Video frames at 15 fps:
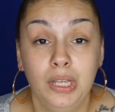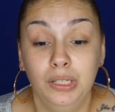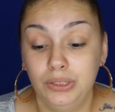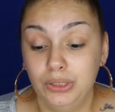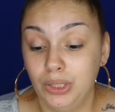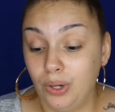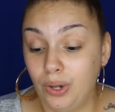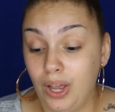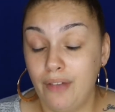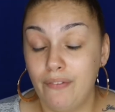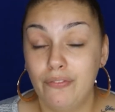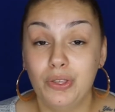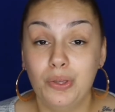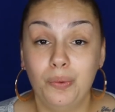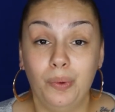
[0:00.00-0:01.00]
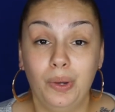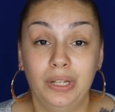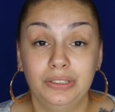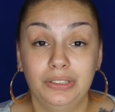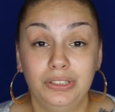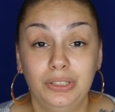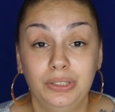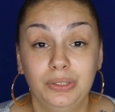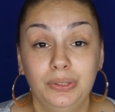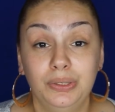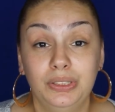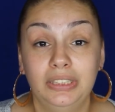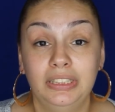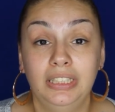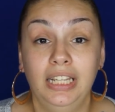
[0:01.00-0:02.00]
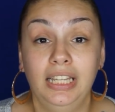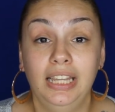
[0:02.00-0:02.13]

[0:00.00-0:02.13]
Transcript: So if you want to see